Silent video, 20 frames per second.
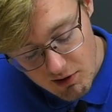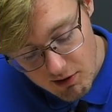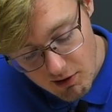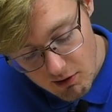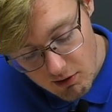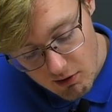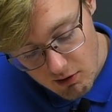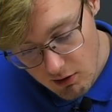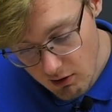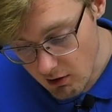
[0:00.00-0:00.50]
we
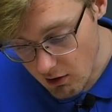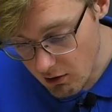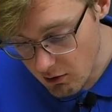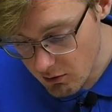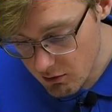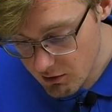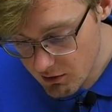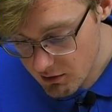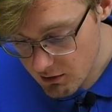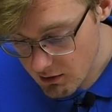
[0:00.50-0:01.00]
can
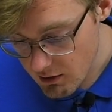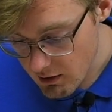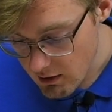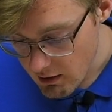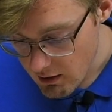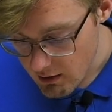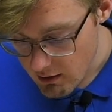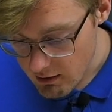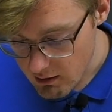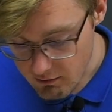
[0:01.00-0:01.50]
close
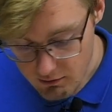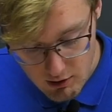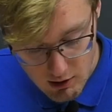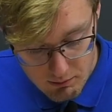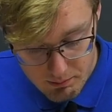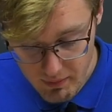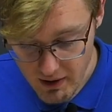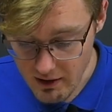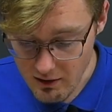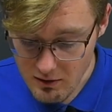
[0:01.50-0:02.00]
the
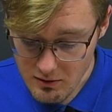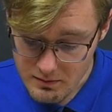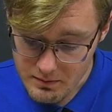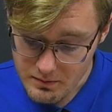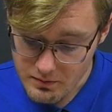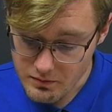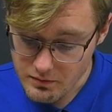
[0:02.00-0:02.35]
front panel